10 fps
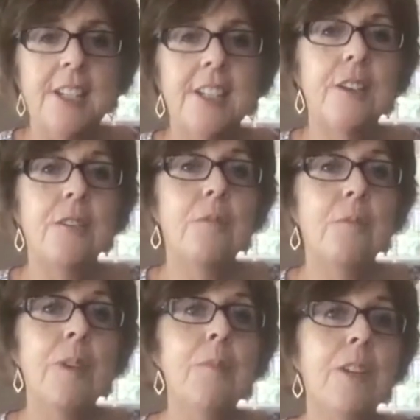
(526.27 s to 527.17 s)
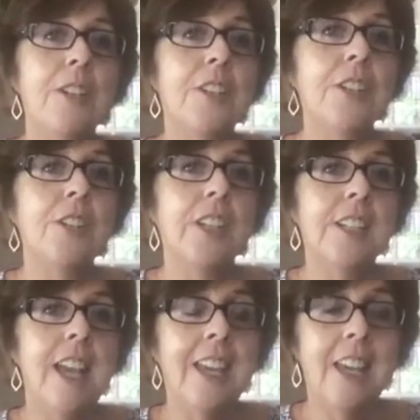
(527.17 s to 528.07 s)
So we want to
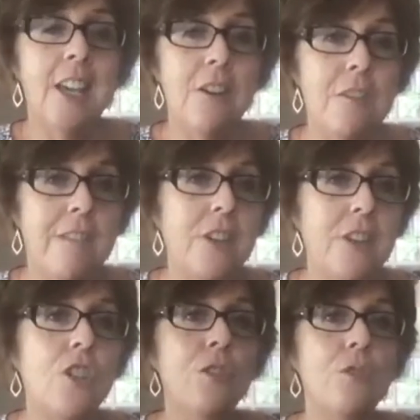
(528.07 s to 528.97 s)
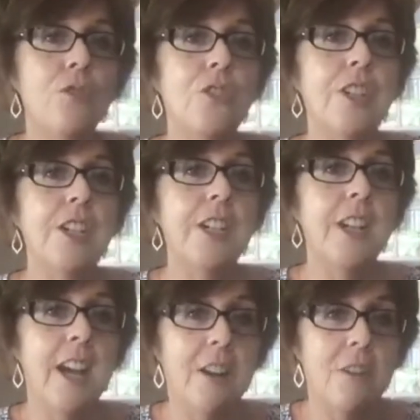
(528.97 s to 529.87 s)
take care of our children,
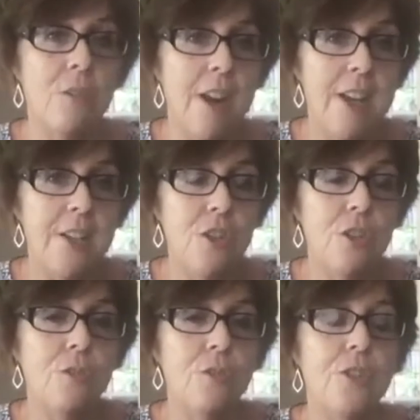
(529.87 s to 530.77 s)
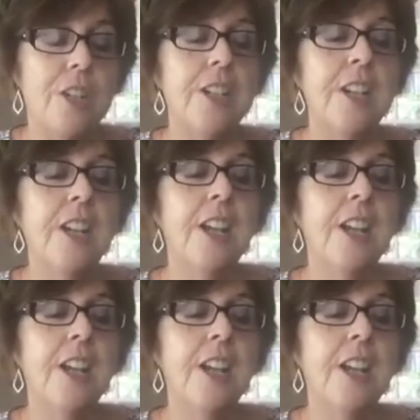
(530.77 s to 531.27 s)
our grandchildren.